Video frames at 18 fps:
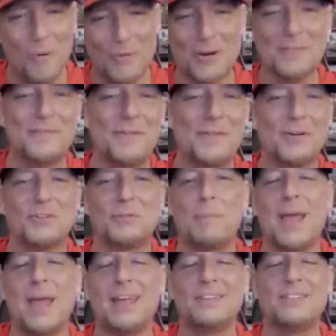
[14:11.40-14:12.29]
over to
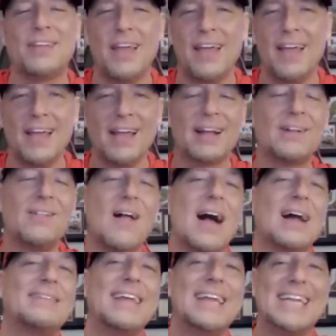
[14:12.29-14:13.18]
first base,
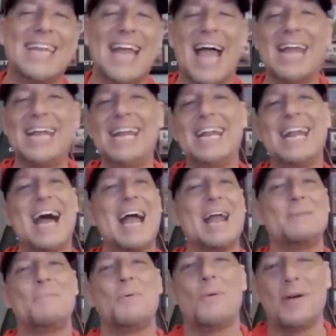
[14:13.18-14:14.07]
clocked at
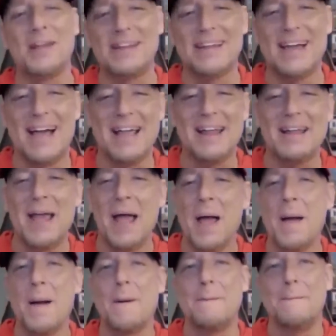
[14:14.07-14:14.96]
99.9
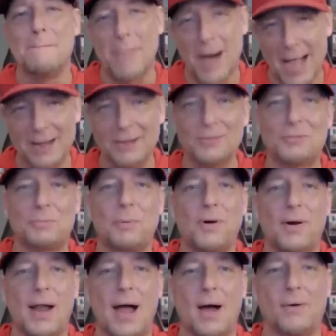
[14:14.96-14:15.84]
miles
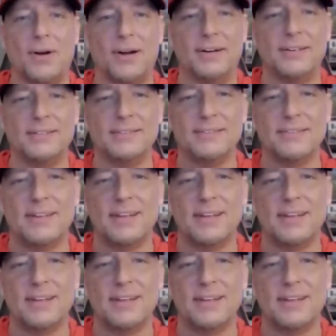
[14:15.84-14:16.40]
per hour.